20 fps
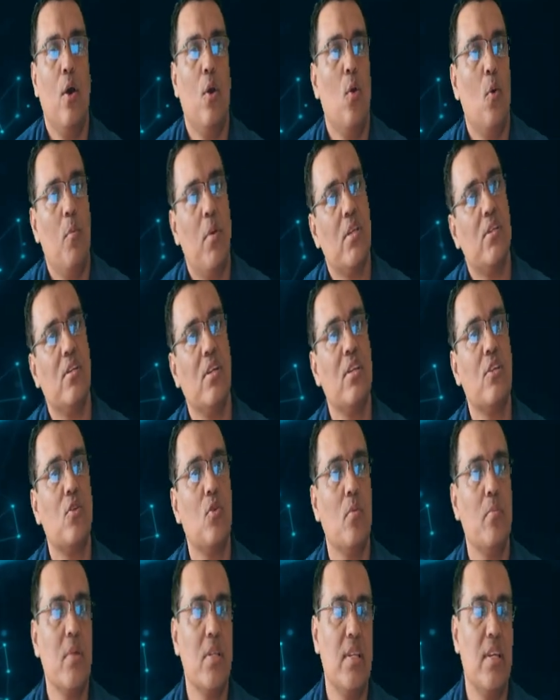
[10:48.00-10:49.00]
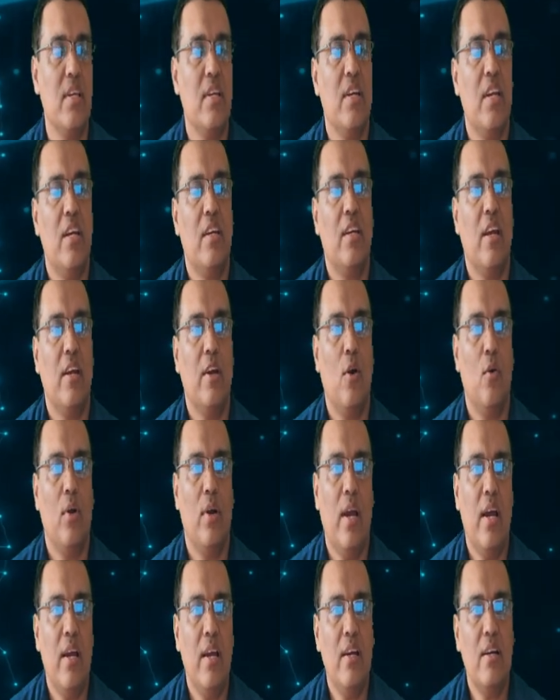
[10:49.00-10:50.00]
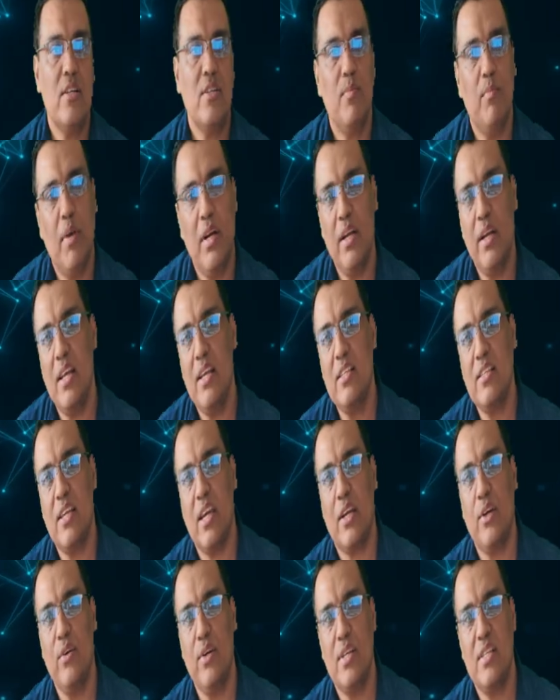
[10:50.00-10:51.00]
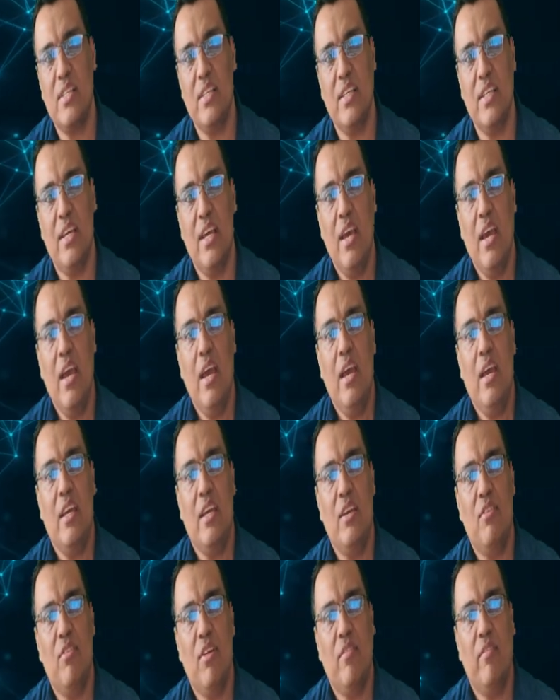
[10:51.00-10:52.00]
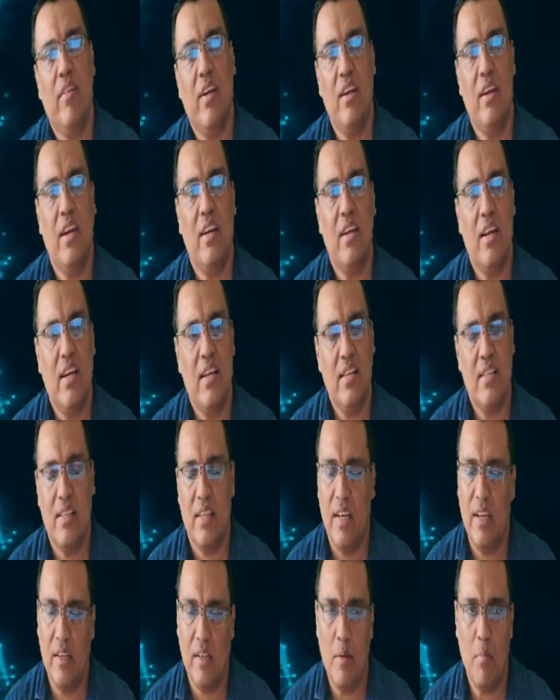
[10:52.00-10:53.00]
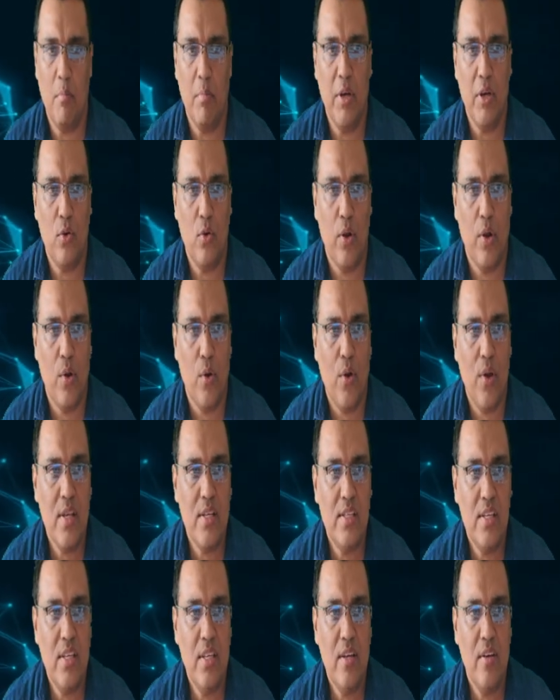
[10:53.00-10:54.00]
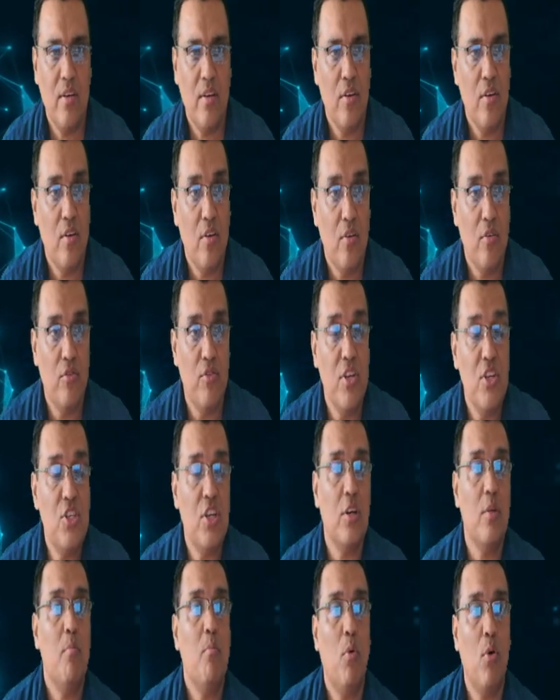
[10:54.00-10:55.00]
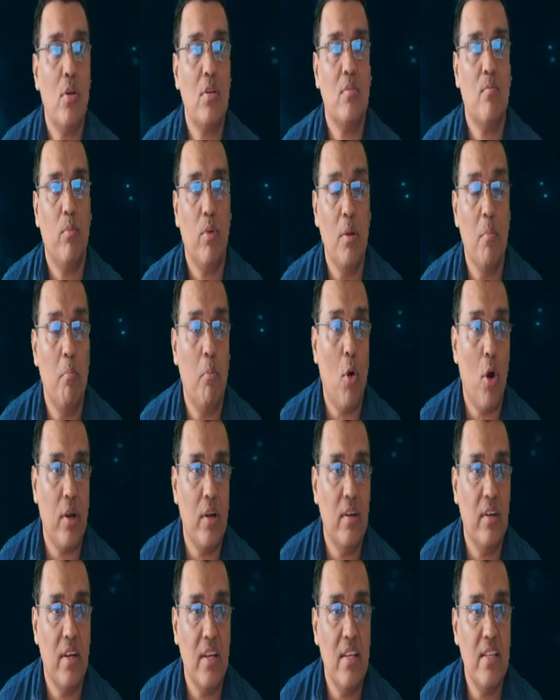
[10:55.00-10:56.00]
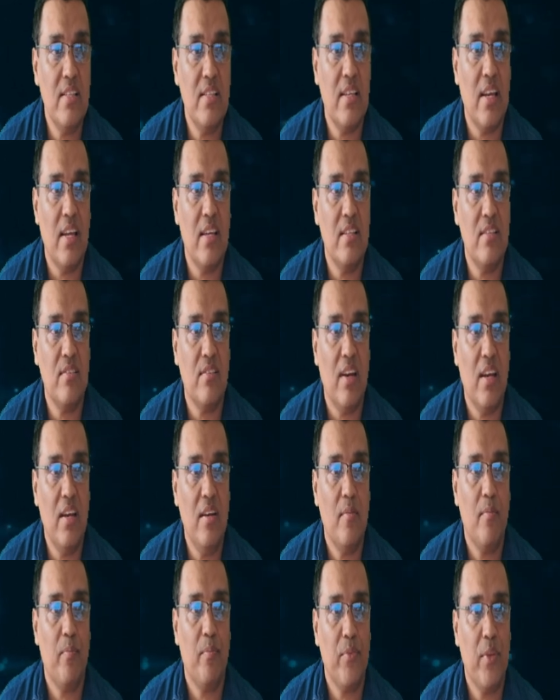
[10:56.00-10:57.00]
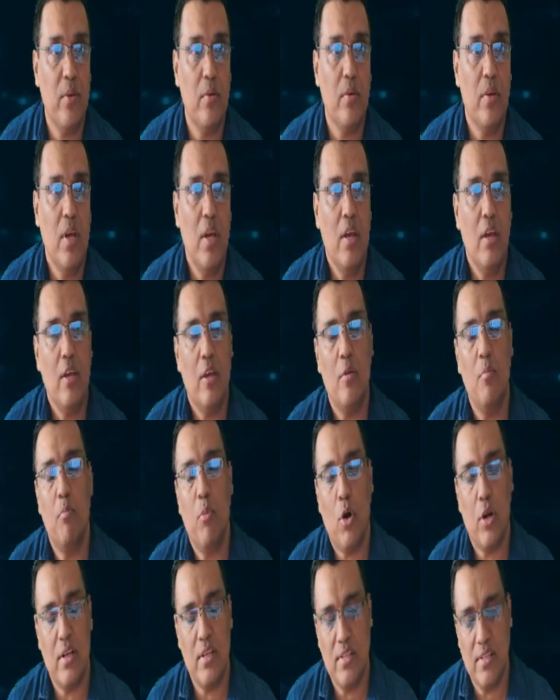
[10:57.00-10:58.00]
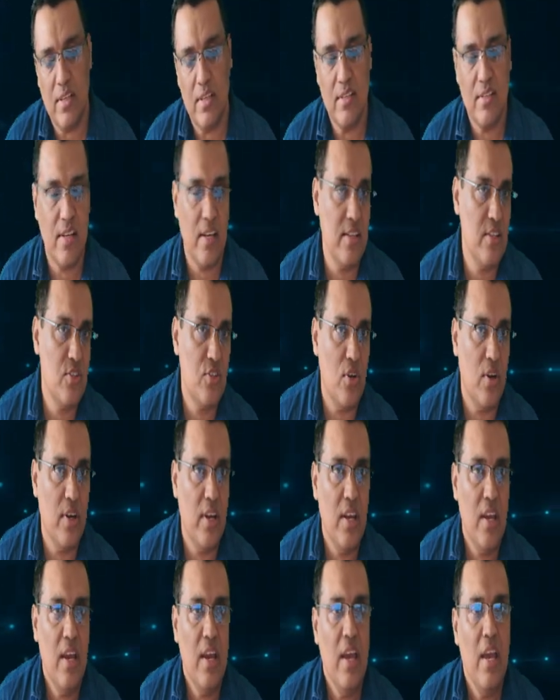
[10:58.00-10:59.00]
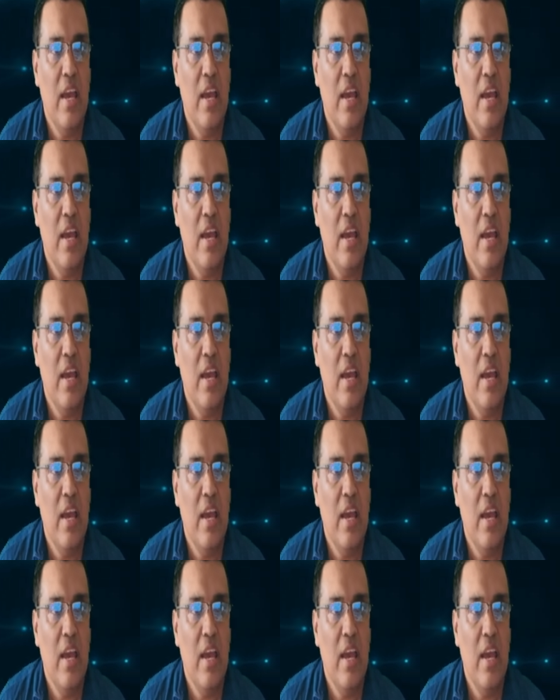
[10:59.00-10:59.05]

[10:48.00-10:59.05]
Robustness to missing data and outliers, maintains accuracy even when data is incomplete or noisy. Feature important insights, right? Importance insights, sorry.